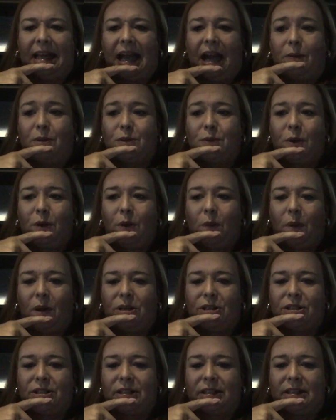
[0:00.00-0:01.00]
I was going to
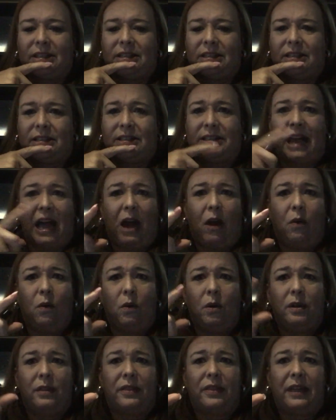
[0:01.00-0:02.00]
watch the
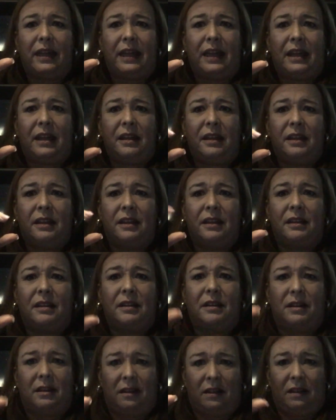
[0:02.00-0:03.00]
dog thing,
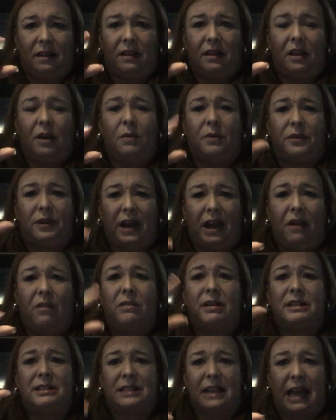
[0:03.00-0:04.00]
you know, where the
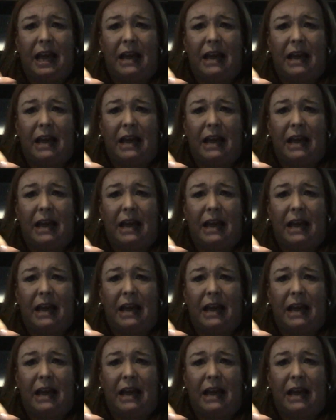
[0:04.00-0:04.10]
dog gets